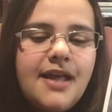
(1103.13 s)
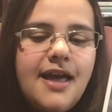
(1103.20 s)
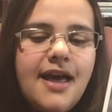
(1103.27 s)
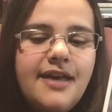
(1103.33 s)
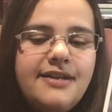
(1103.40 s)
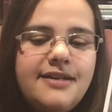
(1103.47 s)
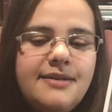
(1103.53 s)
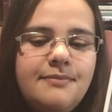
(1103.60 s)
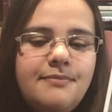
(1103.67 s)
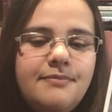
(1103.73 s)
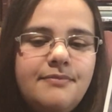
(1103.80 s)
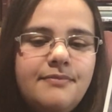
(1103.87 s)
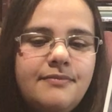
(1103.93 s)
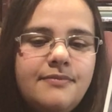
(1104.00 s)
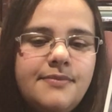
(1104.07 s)
And it
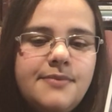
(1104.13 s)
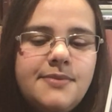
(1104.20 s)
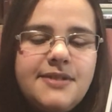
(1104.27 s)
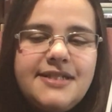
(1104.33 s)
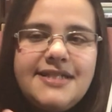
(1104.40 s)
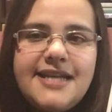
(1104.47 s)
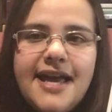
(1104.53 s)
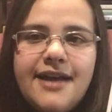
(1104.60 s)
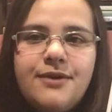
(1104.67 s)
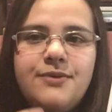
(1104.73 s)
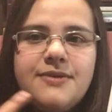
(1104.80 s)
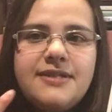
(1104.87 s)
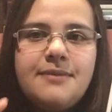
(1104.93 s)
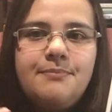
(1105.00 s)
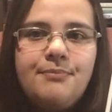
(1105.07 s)

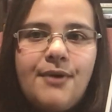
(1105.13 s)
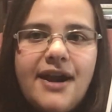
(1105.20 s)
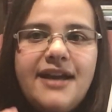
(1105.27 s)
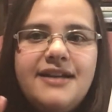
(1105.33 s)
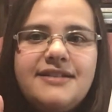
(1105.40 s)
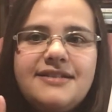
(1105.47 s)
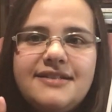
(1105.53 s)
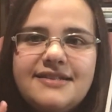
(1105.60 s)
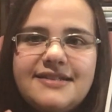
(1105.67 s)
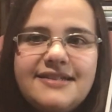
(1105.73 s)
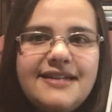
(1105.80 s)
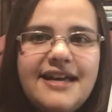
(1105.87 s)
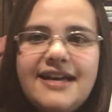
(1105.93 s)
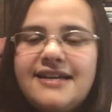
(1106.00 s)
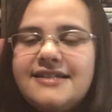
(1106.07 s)
tangles and breaks and
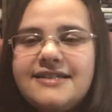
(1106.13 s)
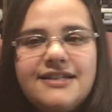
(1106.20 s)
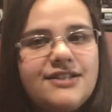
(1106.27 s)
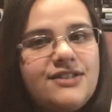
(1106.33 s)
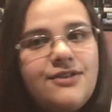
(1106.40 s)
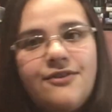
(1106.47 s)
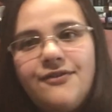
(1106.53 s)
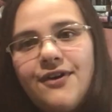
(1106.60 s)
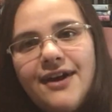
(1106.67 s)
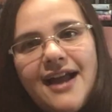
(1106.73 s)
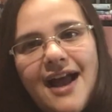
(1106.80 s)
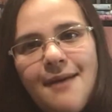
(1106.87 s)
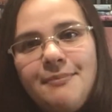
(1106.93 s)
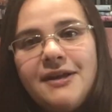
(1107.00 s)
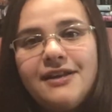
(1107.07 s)
snares, and it's not very
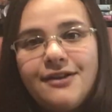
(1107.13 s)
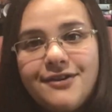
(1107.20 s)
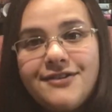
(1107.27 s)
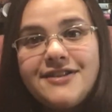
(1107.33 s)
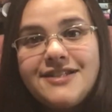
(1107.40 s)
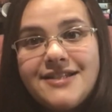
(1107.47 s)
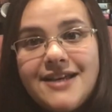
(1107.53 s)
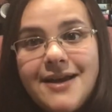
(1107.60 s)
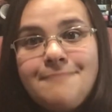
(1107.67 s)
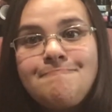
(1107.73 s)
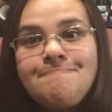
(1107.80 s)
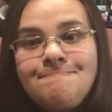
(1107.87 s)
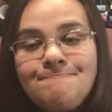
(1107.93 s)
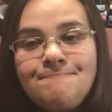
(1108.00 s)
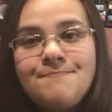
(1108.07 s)
happy a lot of the time.
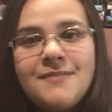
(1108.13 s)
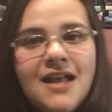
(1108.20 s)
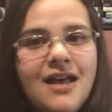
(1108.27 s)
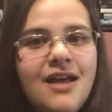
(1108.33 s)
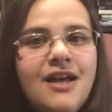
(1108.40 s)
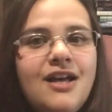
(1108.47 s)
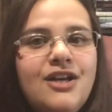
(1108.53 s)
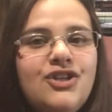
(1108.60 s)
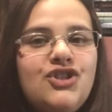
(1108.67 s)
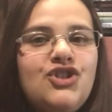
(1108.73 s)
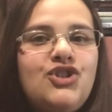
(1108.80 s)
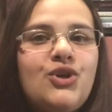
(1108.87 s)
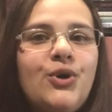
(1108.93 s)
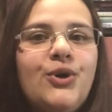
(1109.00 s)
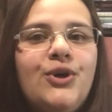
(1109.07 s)

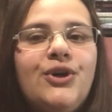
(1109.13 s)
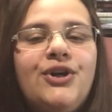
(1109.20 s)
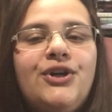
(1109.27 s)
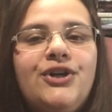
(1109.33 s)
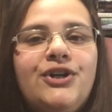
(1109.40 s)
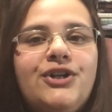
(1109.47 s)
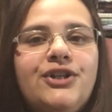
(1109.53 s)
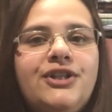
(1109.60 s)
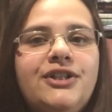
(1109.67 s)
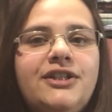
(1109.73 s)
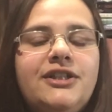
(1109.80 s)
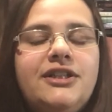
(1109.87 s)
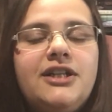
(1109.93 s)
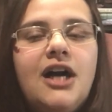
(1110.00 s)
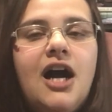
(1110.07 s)
So
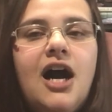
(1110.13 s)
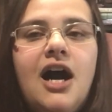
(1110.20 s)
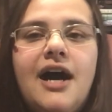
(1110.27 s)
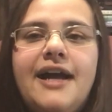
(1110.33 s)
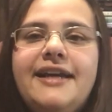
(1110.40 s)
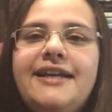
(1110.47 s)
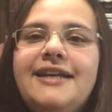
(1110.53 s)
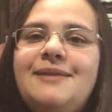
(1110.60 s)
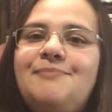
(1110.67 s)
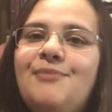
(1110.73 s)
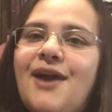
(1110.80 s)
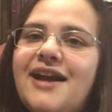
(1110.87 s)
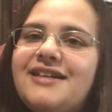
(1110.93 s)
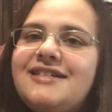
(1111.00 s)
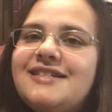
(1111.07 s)
I need
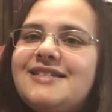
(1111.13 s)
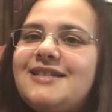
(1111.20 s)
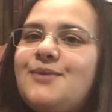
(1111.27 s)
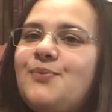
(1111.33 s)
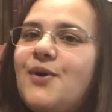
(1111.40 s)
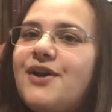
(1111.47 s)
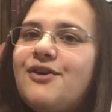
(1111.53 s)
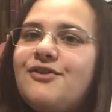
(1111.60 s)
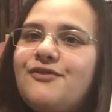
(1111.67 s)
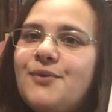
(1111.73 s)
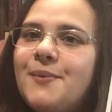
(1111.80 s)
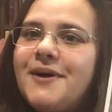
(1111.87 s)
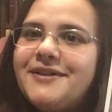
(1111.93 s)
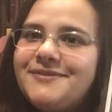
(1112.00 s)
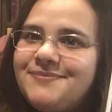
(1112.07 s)
practice at
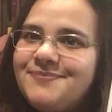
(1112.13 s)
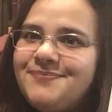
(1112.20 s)
1/1.